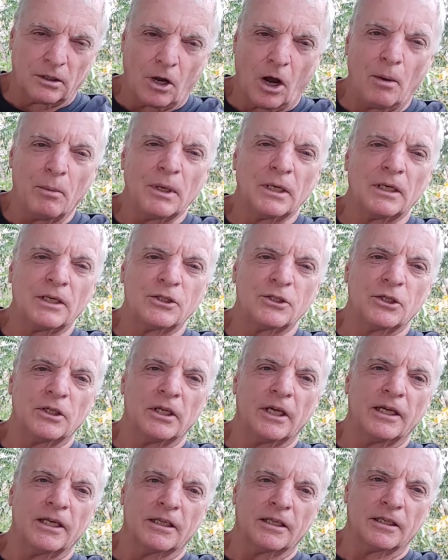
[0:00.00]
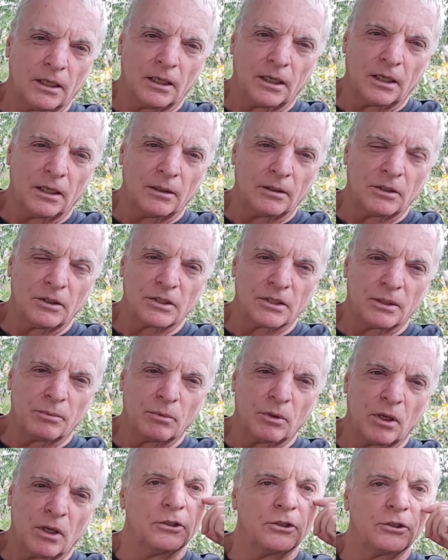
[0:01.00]
comment as you like. I just am
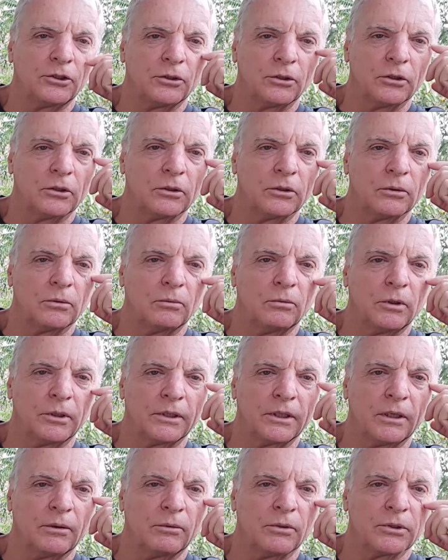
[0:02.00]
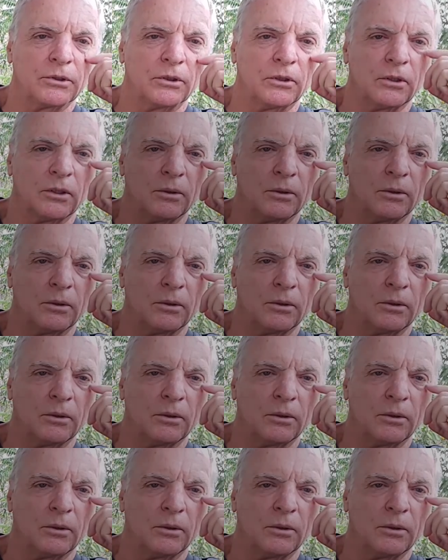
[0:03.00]
not sure what that was all